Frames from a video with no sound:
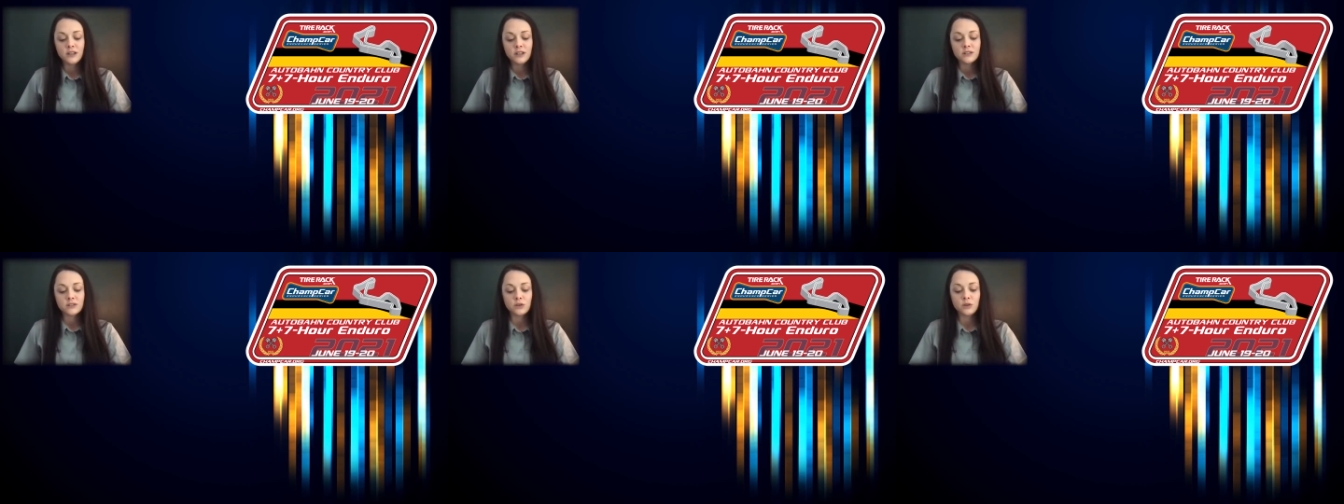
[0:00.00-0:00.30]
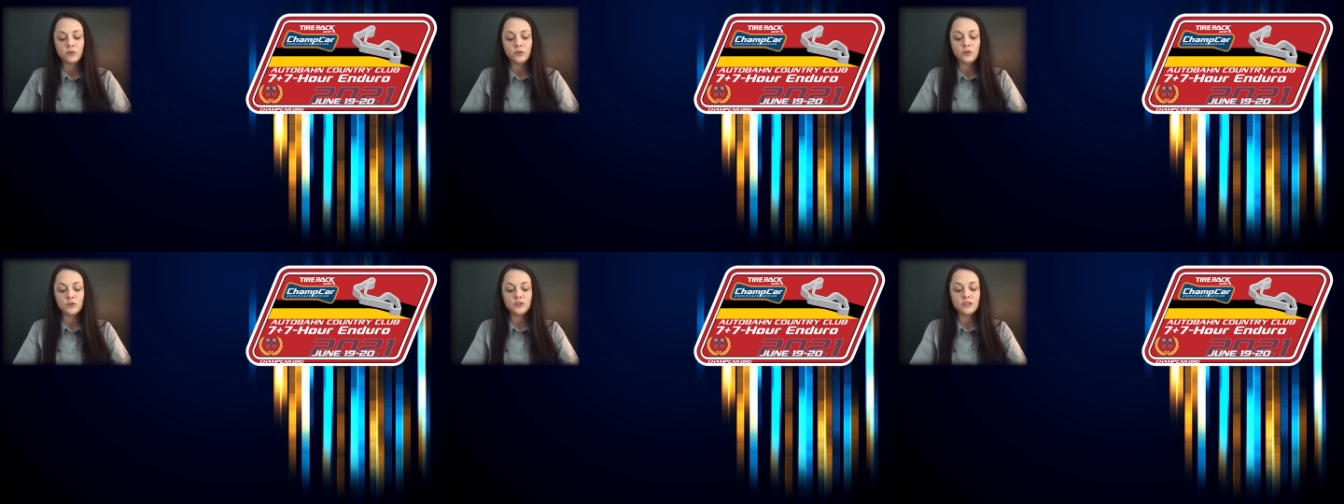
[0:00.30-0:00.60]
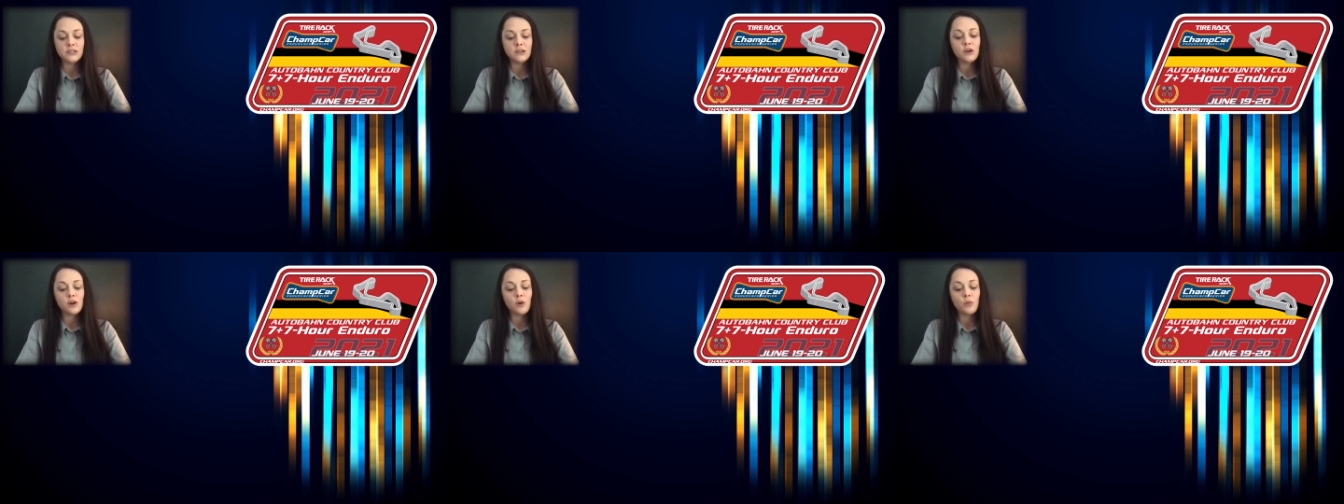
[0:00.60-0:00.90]
So if you
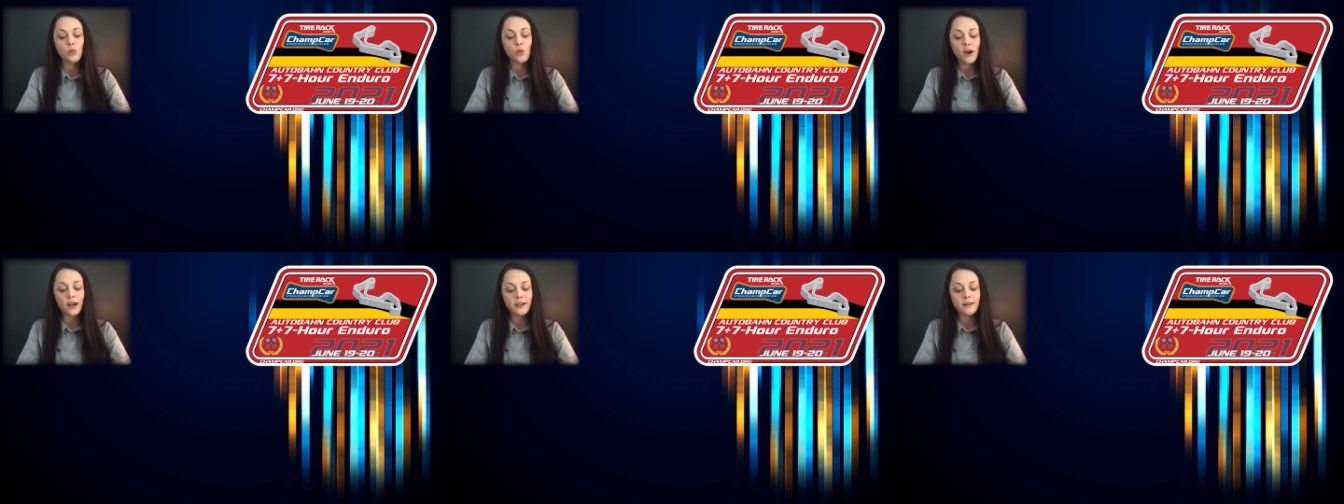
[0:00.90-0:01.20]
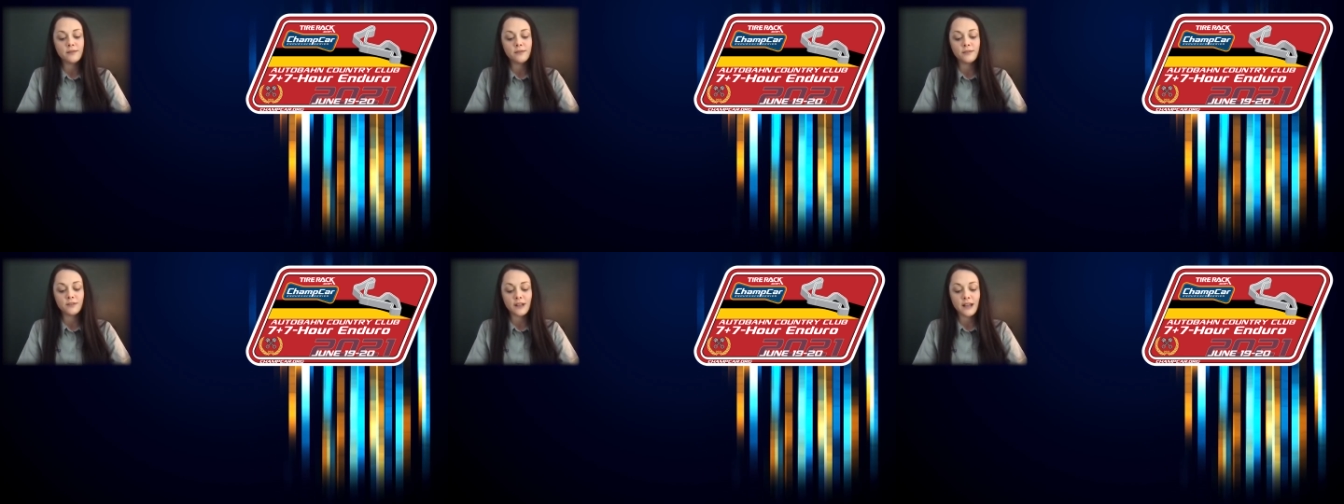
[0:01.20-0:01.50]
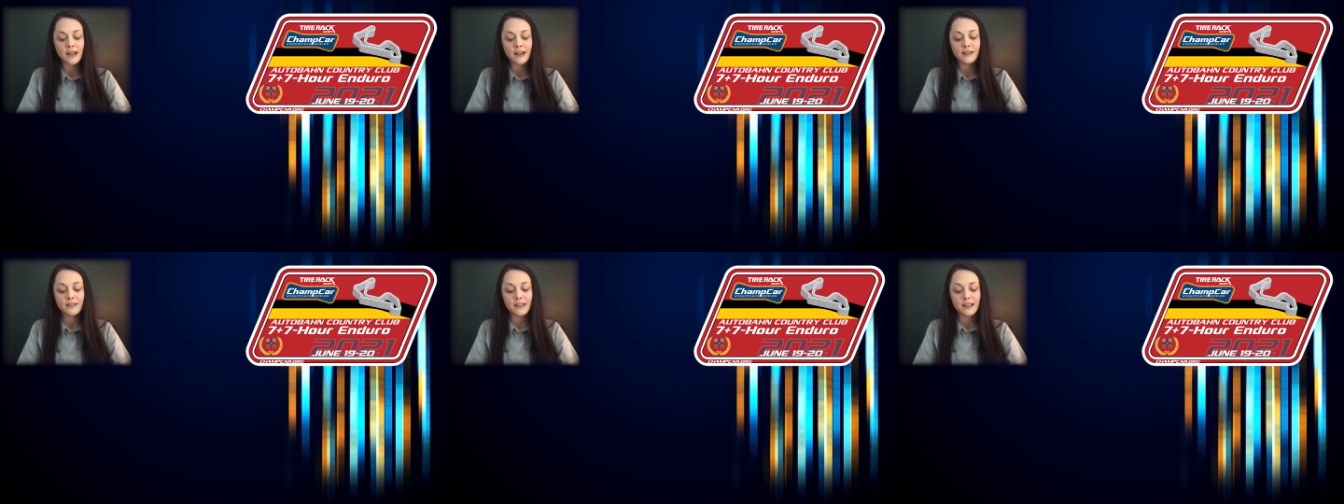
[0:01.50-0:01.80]
see a white
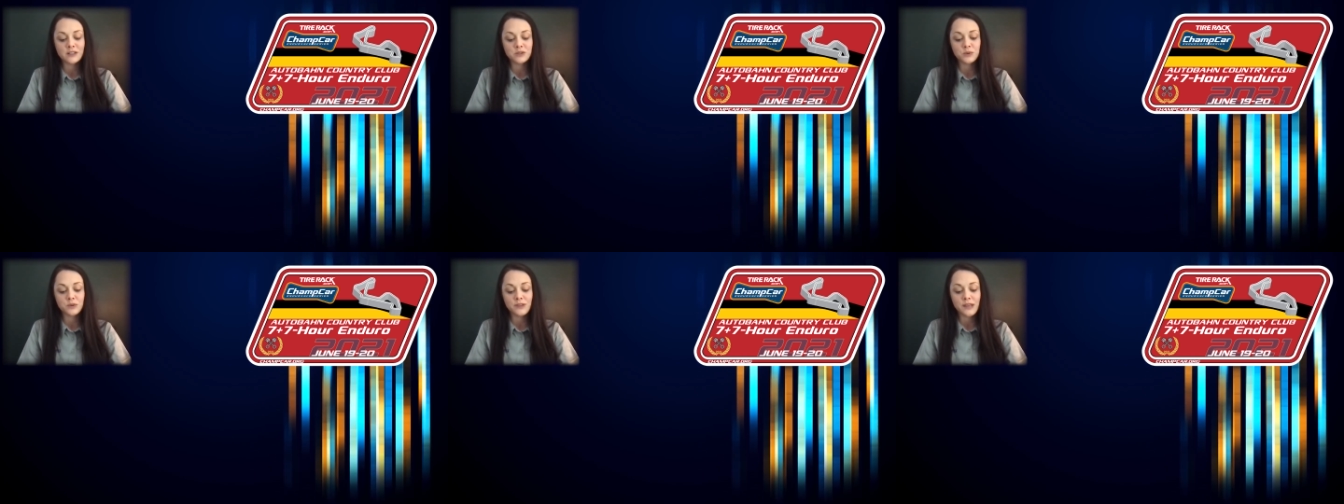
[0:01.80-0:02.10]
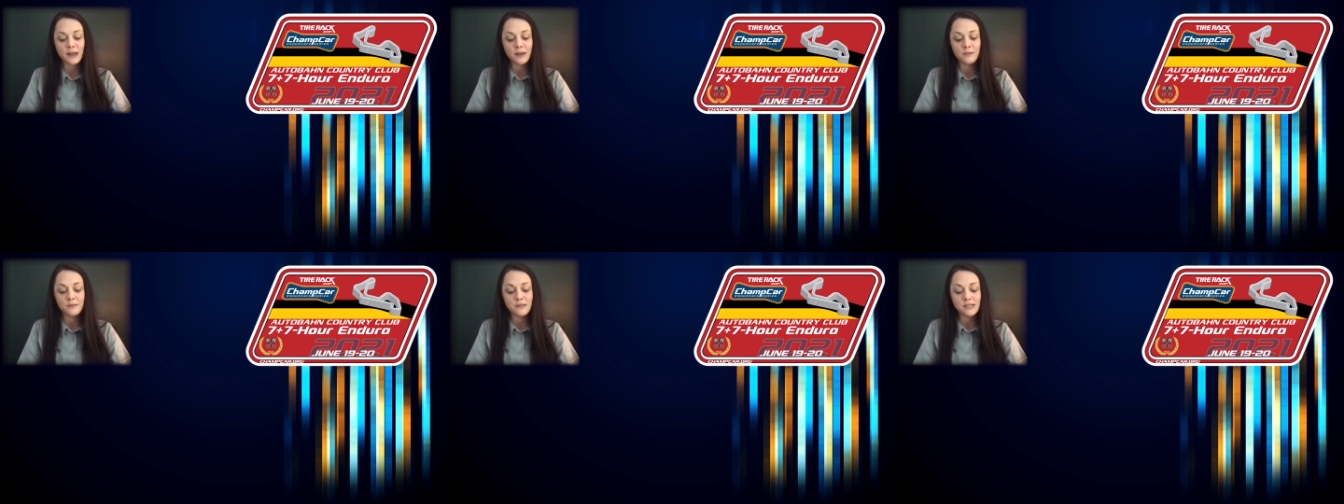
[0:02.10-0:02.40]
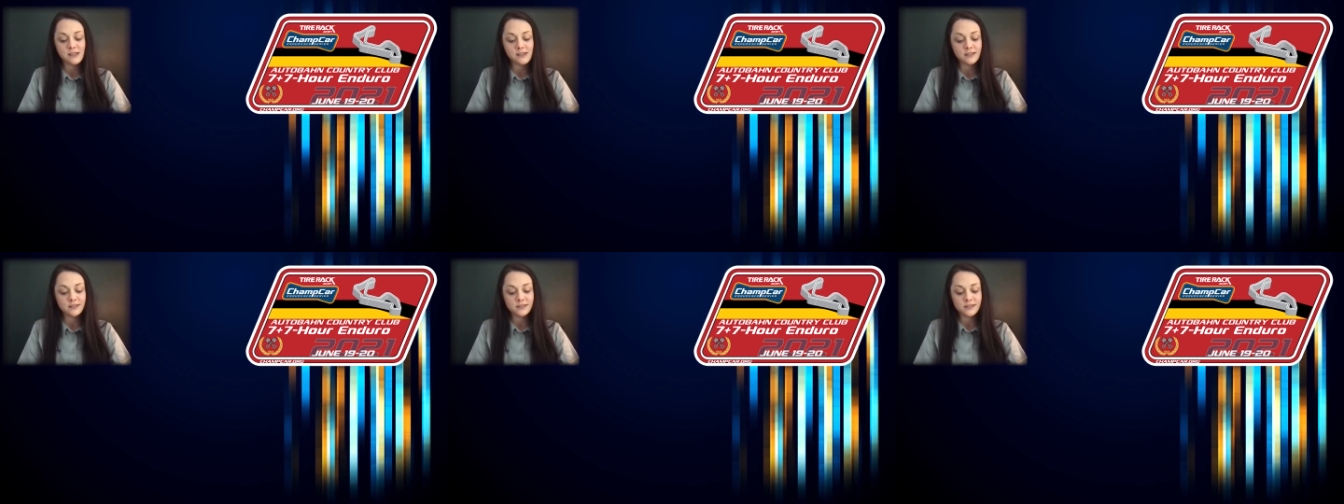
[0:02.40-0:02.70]
flag, that's what that
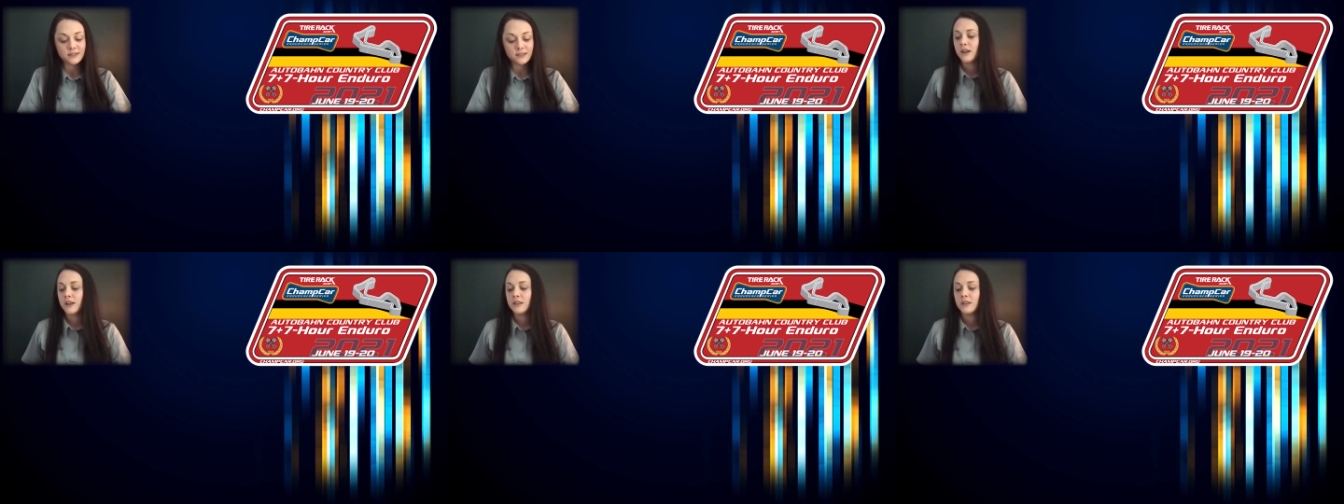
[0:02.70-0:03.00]
means.